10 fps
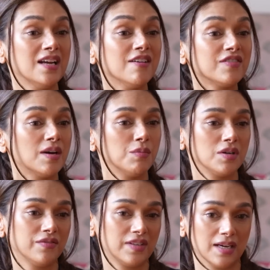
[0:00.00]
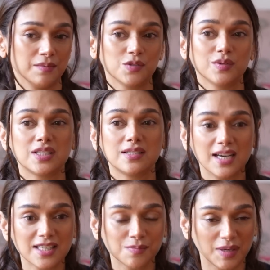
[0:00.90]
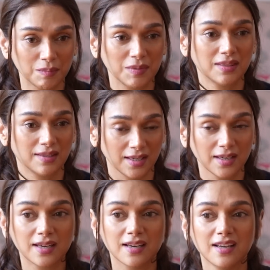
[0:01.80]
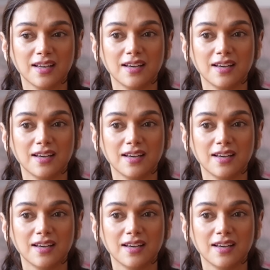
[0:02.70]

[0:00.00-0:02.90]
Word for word: enough number of times, which does make me think,